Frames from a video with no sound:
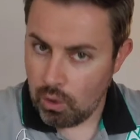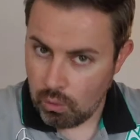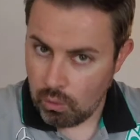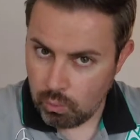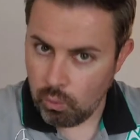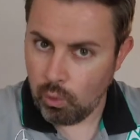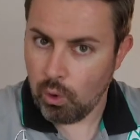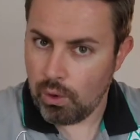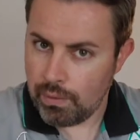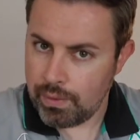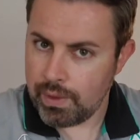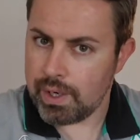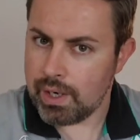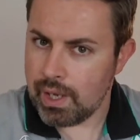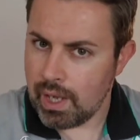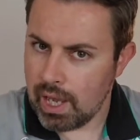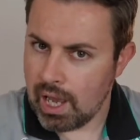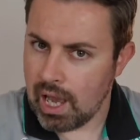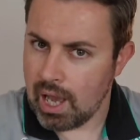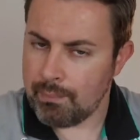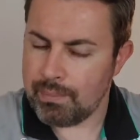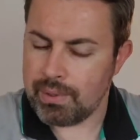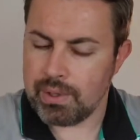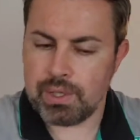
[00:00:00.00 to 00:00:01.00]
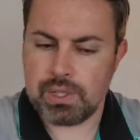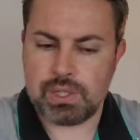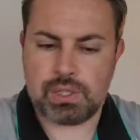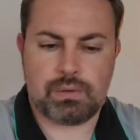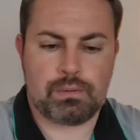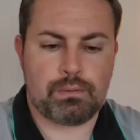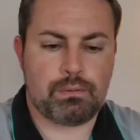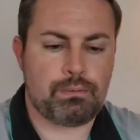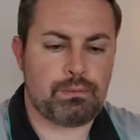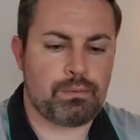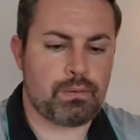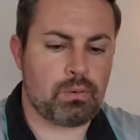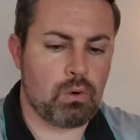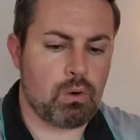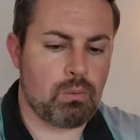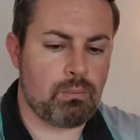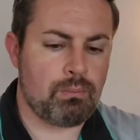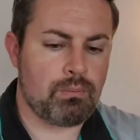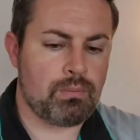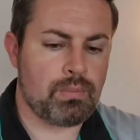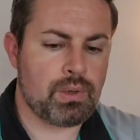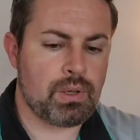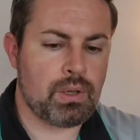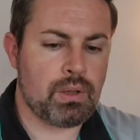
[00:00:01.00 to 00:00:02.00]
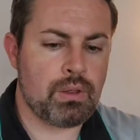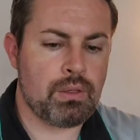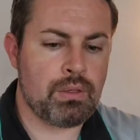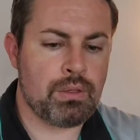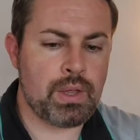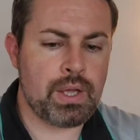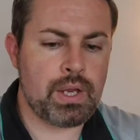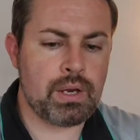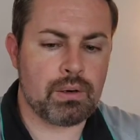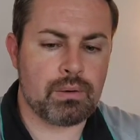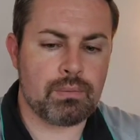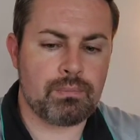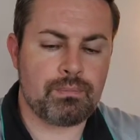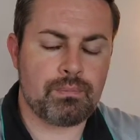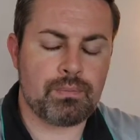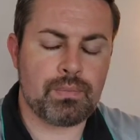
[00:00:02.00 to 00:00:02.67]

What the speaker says: what then happens from there.